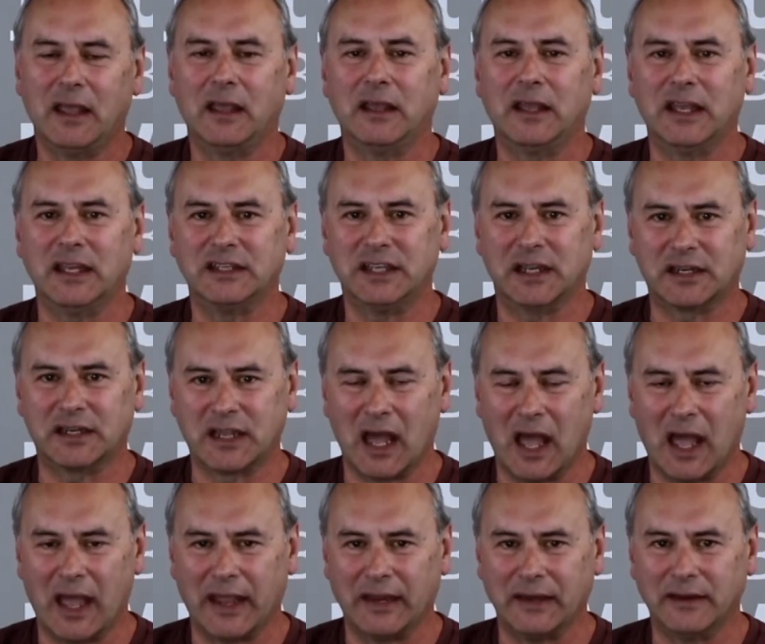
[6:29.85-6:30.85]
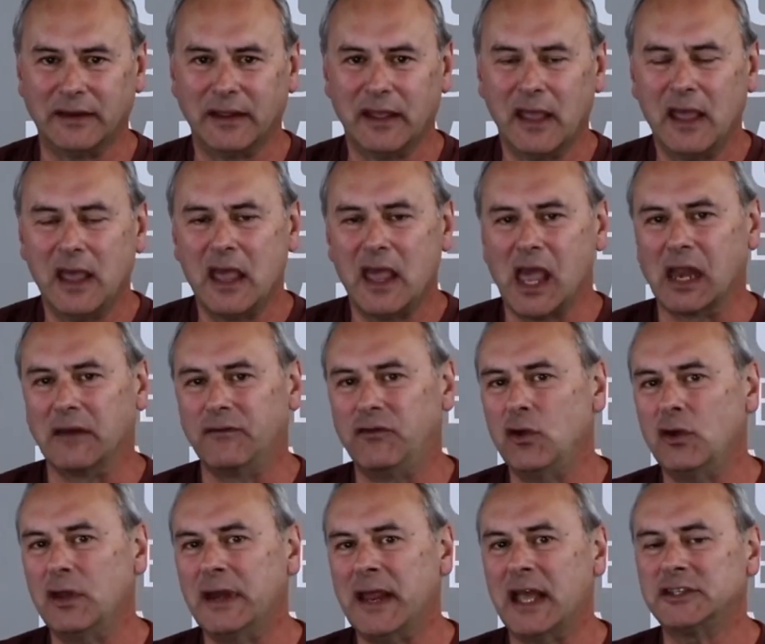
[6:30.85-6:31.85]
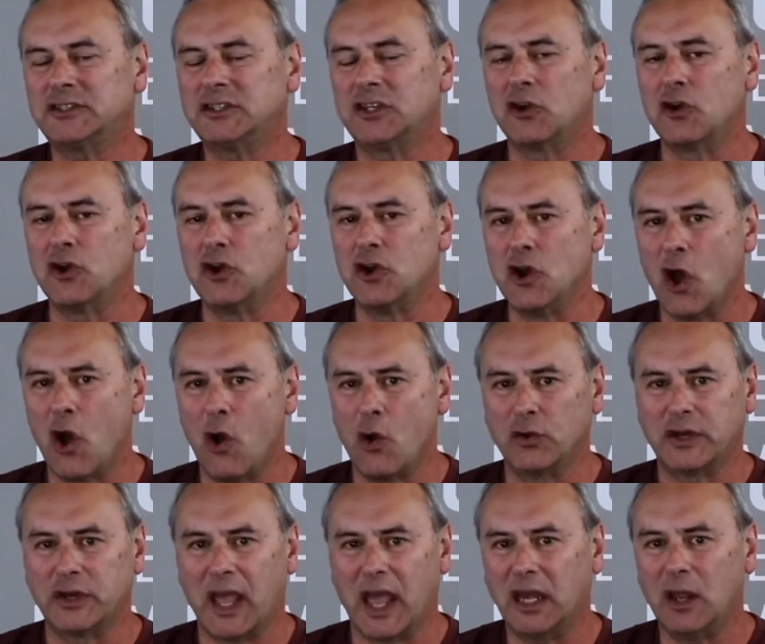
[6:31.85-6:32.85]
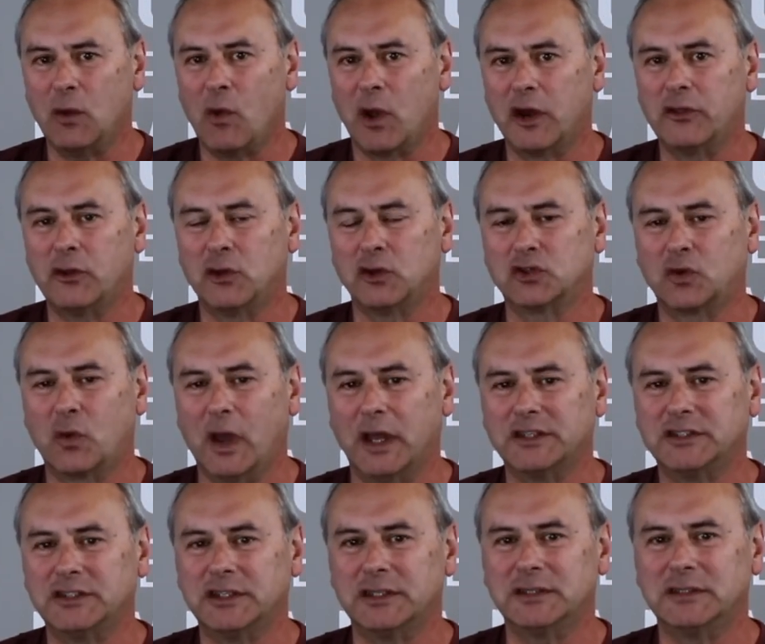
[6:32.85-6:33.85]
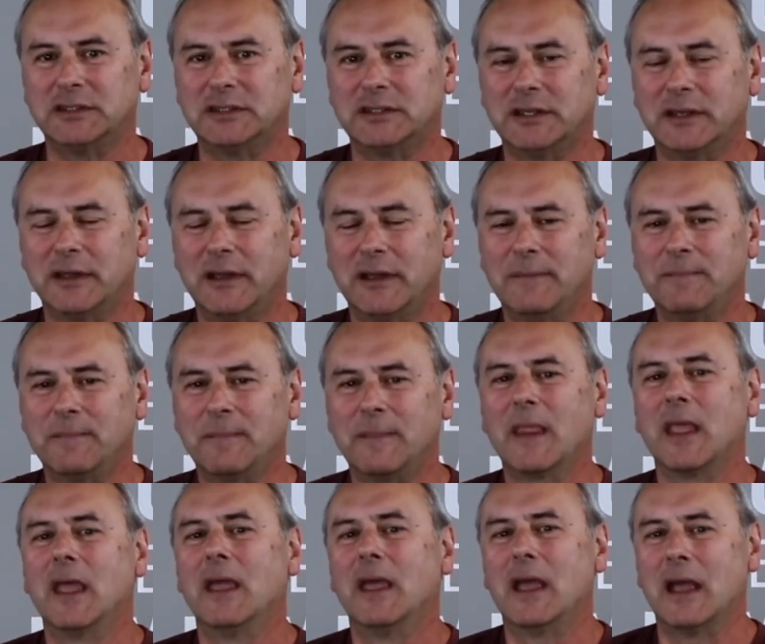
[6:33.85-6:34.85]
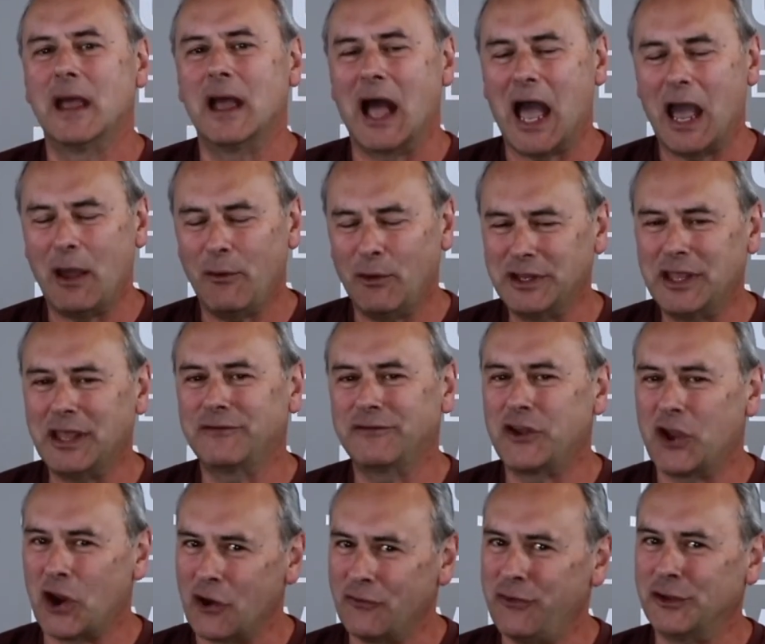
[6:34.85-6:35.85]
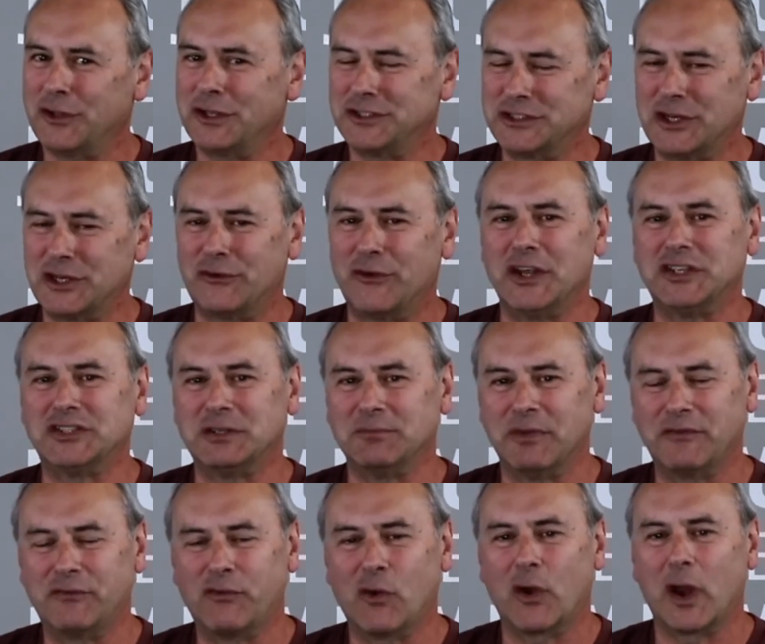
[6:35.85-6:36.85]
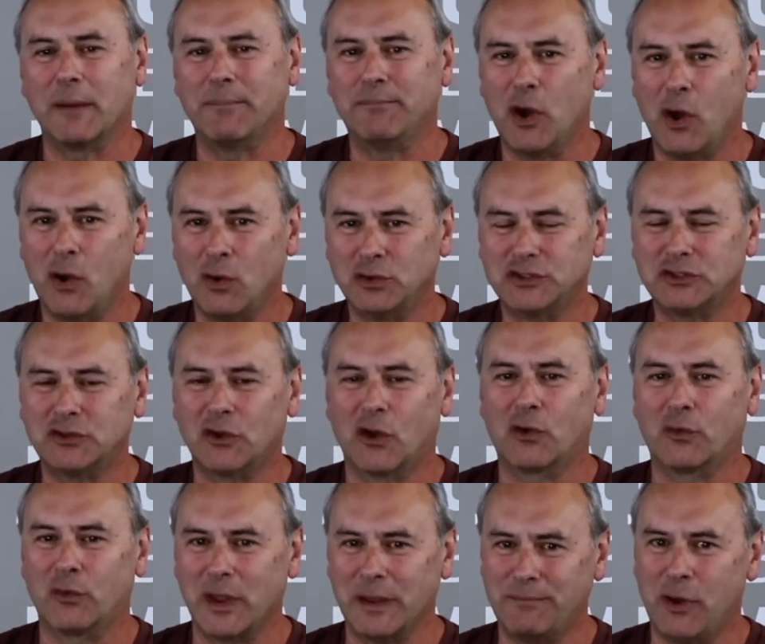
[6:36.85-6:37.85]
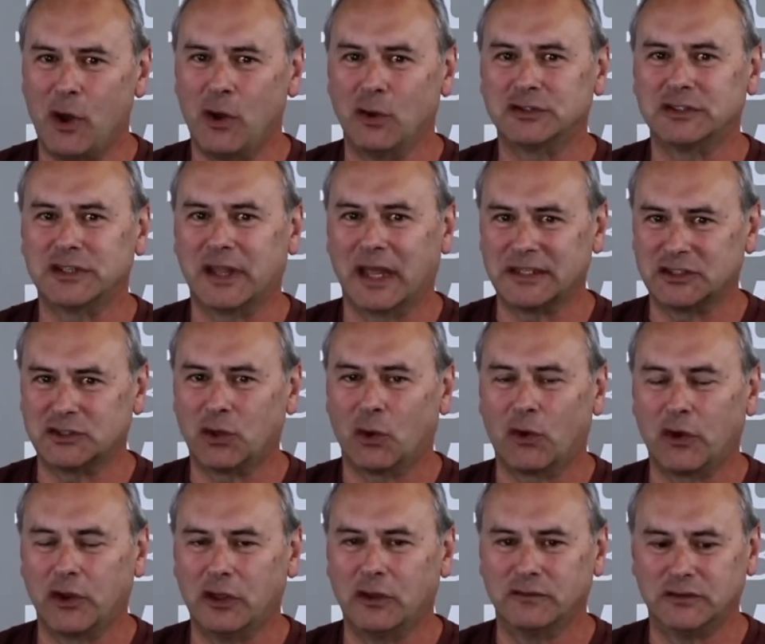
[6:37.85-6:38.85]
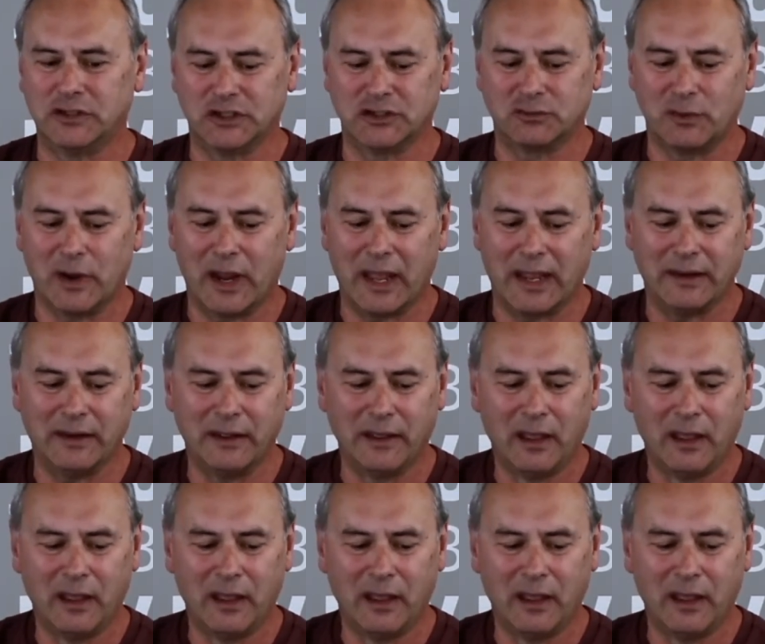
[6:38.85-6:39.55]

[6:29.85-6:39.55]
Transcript: is it kind? And if you can answer no to any one of those questions, I would give careful consideration before I post or repost that story you've just read.